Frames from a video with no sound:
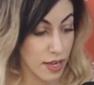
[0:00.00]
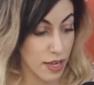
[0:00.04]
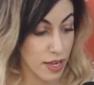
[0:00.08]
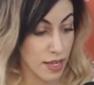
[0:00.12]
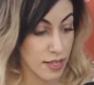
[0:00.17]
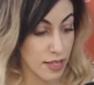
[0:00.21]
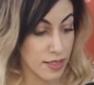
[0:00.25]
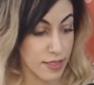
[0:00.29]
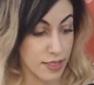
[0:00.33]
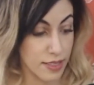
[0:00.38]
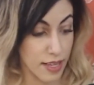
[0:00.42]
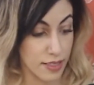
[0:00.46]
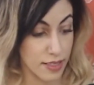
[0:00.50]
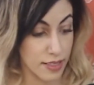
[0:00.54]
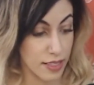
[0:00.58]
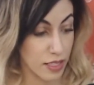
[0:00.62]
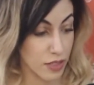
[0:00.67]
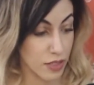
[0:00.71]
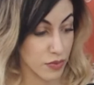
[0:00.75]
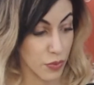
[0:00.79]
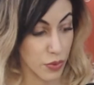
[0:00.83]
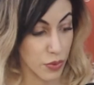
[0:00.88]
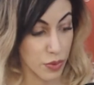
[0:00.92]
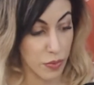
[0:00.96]
discussing his
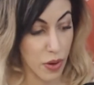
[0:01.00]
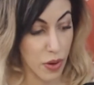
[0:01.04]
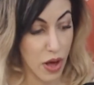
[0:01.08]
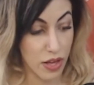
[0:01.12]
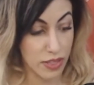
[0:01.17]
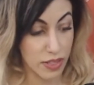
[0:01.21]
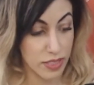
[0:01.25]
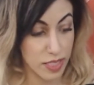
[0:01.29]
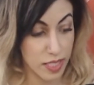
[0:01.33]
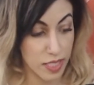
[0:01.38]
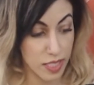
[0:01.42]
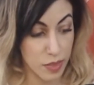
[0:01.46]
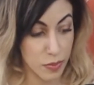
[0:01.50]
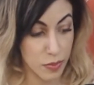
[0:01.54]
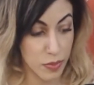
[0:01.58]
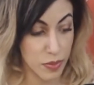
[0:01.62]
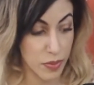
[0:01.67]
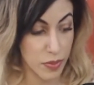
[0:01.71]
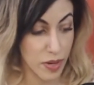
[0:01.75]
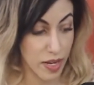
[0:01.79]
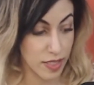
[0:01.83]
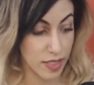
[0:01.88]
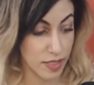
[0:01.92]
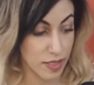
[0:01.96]
foreign policy
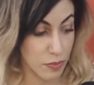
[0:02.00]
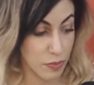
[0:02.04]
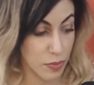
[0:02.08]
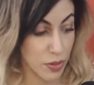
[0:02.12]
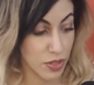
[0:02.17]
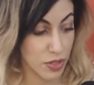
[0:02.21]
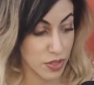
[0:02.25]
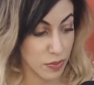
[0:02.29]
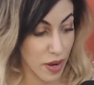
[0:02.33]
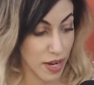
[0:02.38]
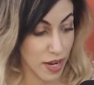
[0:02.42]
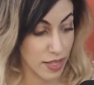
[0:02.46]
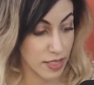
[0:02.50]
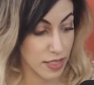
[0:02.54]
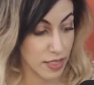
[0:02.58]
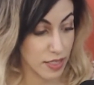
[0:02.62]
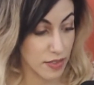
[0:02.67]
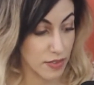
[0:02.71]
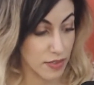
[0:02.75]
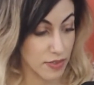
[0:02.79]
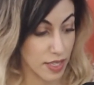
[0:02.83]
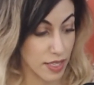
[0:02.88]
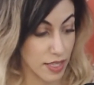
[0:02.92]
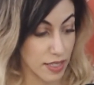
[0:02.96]

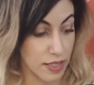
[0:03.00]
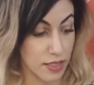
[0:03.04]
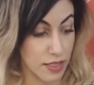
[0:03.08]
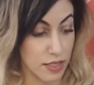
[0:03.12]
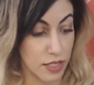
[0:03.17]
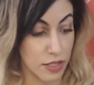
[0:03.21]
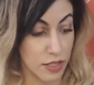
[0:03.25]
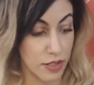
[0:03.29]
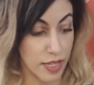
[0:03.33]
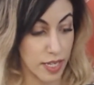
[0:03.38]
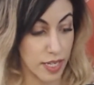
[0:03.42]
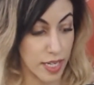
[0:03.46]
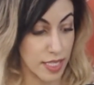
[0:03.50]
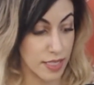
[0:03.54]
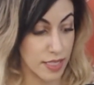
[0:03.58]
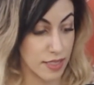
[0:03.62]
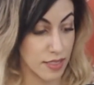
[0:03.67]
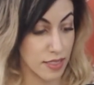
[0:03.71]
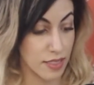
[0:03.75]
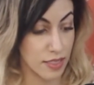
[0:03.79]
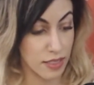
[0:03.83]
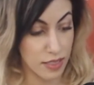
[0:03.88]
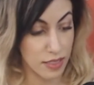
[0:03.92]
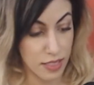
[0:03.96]
perspectives, and considering his
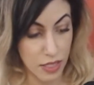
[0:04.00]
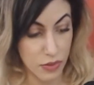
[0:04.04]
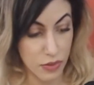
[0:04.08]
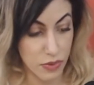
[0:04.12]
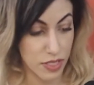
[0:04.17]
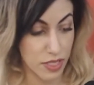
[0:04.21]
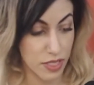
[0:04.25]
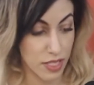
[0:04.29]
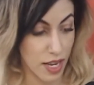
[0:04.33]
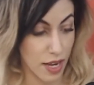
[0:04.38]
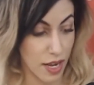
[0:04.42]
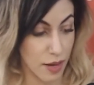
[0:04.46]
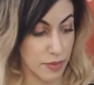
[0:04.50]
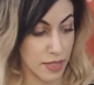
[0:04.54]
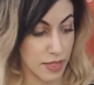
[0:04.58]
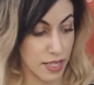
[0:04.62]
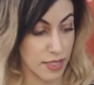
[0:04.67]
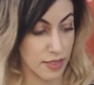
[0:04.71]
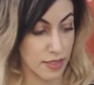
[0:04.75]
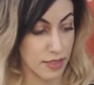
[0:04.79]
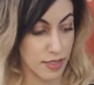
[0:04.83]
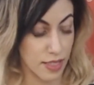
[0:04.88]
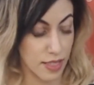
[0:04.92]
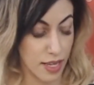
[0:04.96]
distinguished time
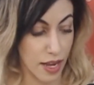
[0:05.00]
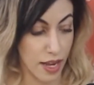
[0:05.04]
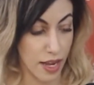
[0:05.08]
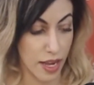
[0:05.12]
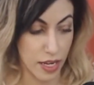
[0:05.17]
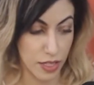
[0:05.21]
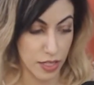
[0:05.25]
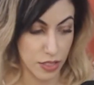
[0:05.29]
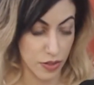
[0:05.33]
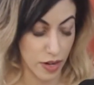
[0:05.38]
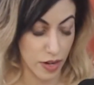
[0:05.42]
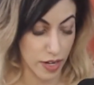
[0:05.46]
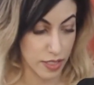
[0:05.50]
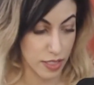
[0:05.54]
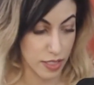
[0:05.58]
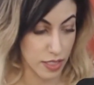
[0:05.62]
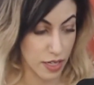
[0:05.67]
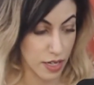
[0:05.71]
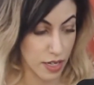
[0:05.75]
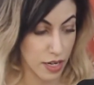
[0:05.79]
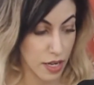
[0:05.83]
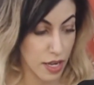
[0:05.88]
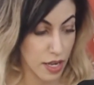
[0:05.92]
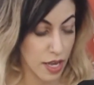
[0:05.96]
as CIA director
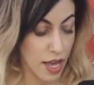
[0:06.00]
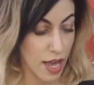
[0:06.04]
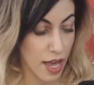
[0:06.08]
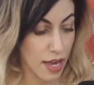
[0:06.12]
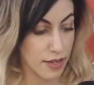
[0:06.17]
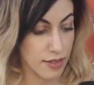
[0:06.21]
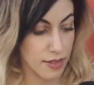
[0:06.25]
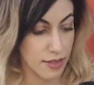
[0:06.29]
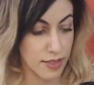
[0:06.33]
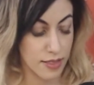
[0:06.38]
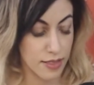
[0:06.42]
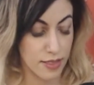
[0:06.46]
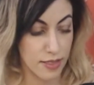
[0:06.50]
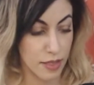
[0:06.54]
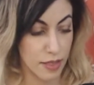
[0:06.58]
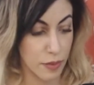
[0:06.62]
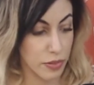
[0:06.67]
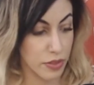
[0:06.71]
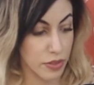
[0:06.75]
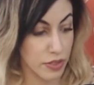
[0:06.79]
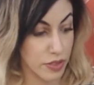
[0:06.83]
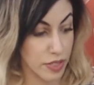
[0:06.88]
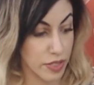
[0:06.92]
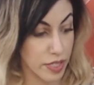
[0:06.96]
and his
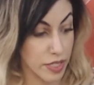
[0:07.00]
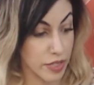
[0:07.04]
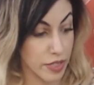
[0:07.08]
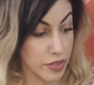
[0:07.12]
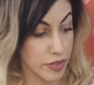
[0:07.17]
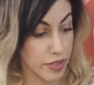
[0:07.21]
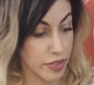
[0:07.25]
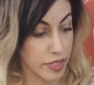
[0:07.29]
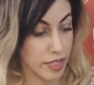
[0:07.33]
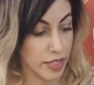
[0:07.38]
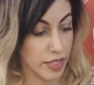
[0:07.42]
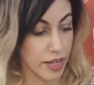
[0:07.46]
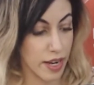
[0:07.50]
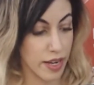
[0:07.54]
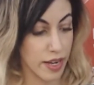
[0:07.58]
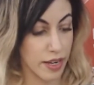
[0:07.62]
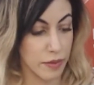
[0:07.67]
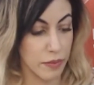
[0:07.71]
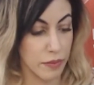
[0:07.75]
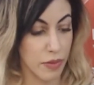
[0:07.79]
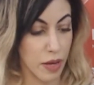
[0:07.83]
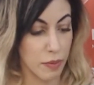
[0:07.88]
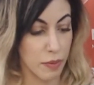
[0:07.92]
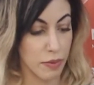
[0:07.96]
exemplary career in
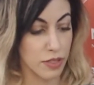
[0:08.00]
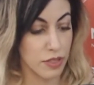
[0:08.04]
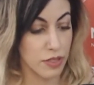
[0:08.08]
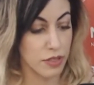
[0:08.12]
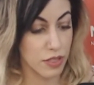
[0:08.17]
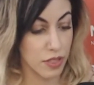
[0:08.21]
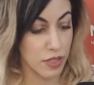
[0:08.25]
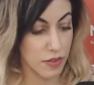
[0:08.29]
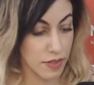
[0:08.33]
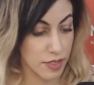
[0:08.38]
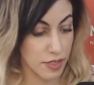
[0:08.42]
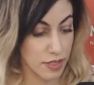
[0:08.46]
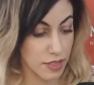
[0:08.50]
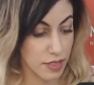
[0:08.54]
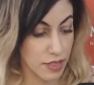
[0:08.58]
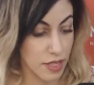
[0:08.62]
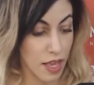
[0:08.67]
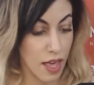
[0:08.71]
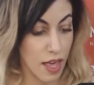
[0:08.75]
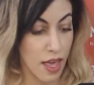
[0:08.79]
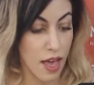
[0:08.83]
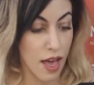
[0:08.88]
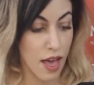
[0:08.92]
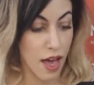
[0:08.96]
public service,
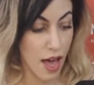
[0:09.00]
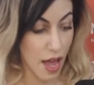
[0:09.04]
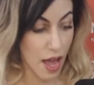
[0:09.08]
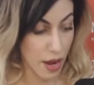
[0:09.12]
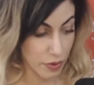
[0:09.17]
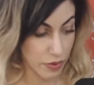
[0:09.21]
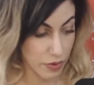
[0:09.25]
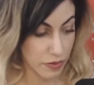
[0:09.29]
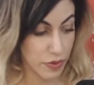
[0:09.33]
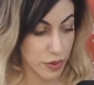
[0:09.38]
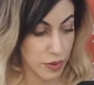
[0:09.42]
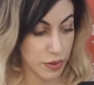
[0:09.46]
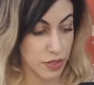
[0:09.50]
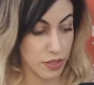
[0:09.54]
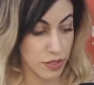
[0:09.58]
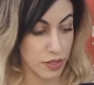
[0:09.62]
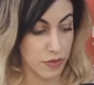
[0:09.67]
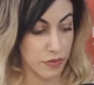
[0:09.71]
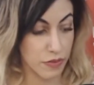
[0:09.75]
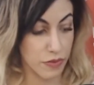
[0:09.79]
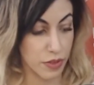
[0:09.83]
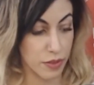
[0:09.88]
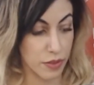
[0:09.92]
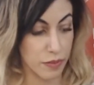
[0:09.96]
I will vote to
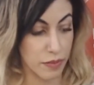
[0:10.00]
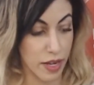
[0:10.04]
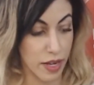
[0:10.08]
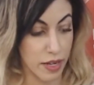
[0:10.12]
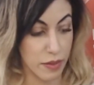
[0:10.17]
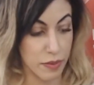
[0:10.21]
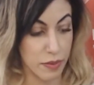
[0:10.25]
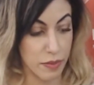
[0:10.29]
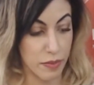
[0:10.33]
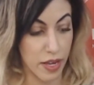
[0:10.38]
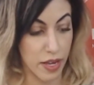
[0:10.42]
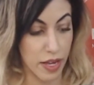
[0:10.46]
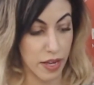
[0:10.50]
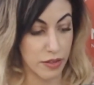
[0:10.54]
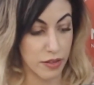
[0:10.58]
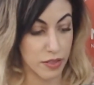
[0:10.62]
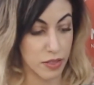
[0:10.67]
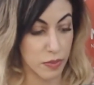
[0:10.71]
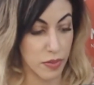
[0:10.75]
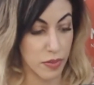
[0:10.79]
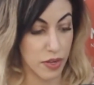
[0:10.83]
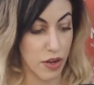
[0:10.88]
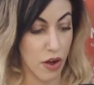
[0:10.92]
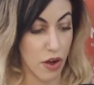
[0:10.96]
confirm Mike Pompeo to
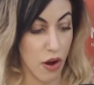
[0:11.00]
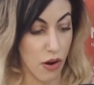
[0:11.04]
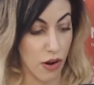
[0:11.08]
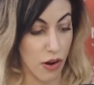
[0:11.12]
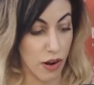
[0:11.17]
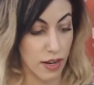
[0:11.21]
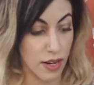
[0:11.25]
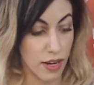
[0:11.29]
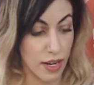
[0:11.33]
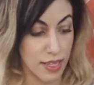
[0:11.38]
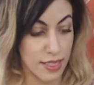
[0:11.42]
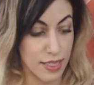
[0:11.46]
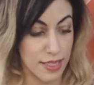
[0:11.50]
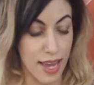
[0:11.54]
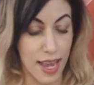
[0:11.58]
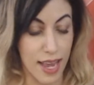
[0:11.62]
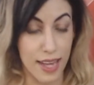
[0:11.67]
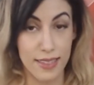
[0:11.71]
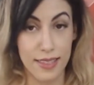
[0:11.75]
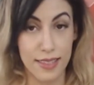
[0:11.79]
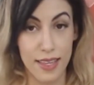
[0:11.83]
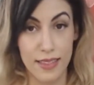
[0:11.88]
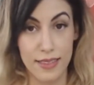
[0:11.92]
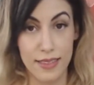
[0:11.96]
be our
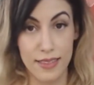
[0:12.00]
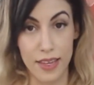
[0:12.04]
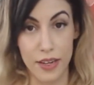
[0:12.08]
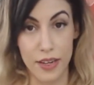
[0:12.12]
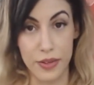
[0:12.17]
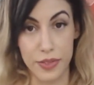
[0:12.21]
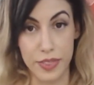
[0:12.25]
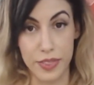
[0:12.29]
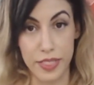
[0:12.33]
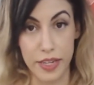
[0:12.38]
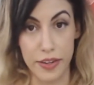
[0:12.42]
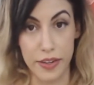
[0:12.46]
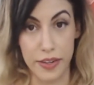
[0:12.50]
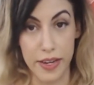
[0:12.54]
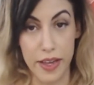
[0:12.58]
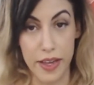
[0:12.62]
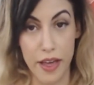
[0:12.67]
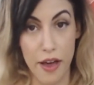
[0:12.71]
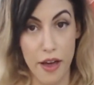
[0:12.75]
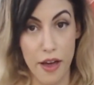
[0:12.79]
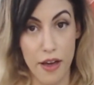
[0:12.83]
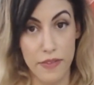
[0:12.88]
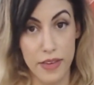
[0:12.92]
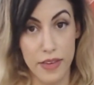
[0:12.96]
next Secretary
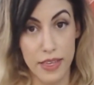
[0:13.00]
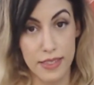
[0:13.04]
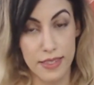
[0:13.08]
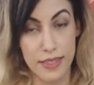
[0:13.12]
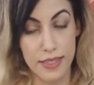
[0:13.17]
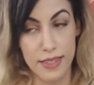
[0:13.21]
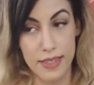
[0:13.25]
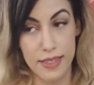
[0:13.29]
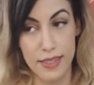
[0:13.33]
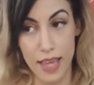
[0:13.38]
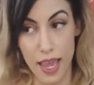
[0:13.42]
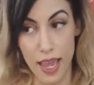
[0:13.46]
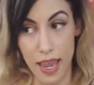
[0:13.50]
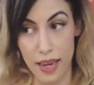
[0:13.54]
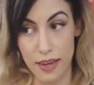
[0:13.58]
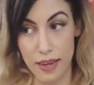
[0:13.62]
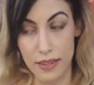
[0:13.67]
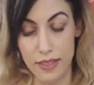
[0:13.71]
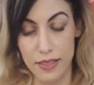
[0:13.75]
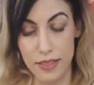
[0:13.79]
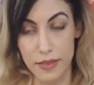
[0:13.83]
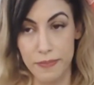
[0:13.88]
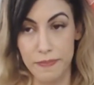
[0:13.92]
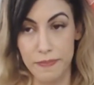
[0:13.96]
of State.